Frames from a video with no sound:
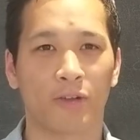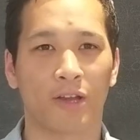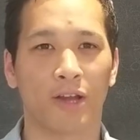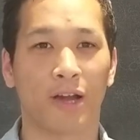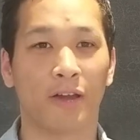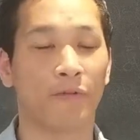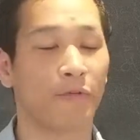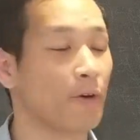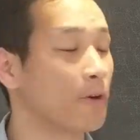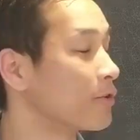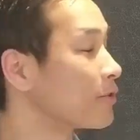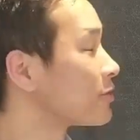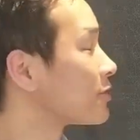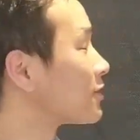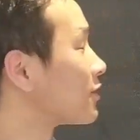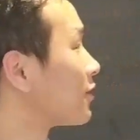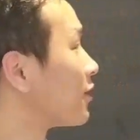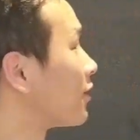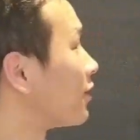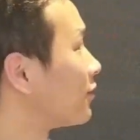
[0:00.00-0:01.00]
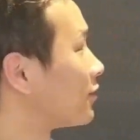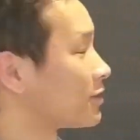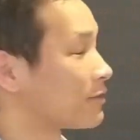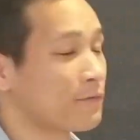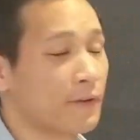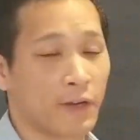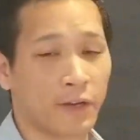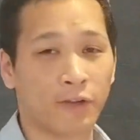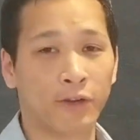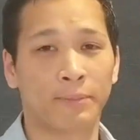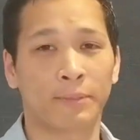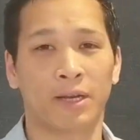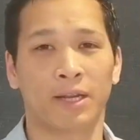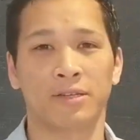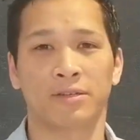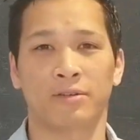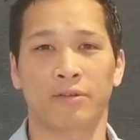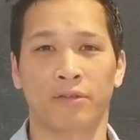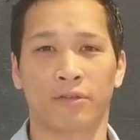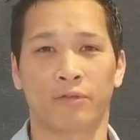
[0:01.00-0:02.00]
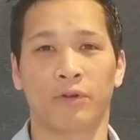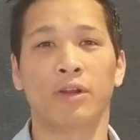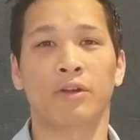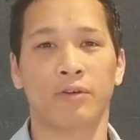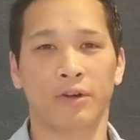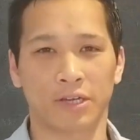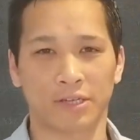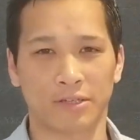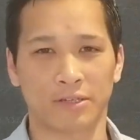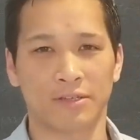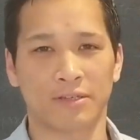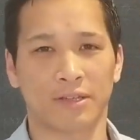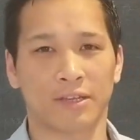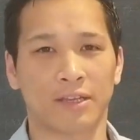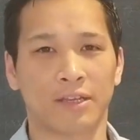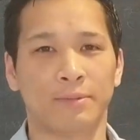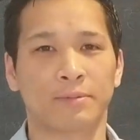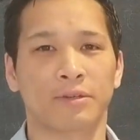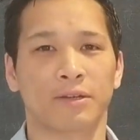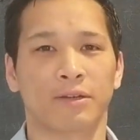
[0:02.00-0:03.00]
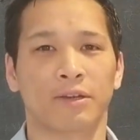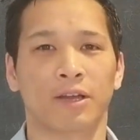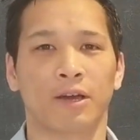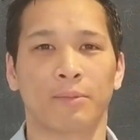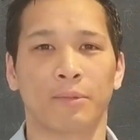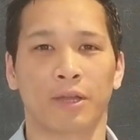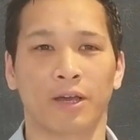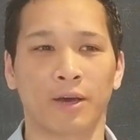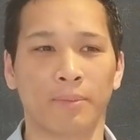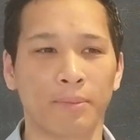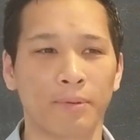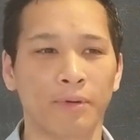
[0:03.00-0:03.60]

Okay, hi folks. In this video, I'm going to answer three questions that keeps on coming